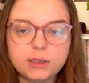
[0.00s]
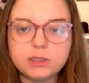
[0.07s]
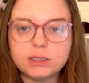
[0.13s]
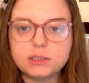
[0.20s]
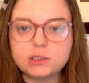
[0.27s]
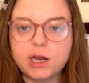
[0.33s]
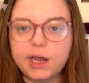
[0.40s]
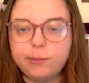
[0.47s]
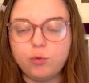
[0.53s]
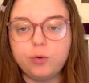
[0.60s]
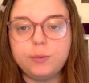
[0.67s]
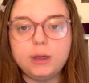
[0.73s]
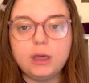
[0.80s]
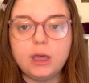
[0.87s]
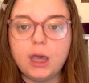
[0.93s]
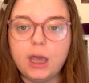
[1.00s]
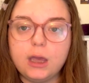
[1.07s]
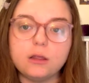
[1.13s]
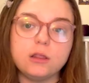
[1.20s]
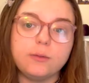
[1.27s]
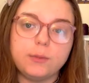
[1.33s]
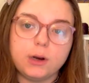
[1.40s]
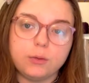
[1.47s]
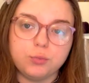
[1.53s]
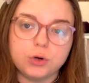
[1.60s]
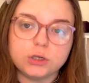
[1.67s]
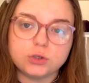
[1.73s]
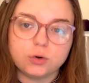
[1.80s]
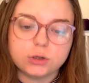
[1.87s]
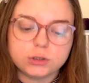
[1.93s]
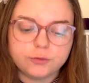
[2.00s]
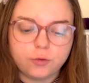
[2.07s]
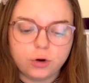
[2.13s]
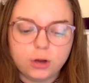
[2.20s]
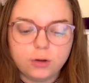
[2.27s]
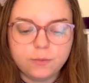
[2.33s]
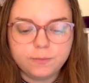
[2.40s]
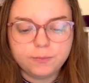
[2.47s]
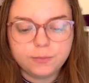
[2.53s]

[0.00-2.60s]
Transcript: since time will be a limited resource for you.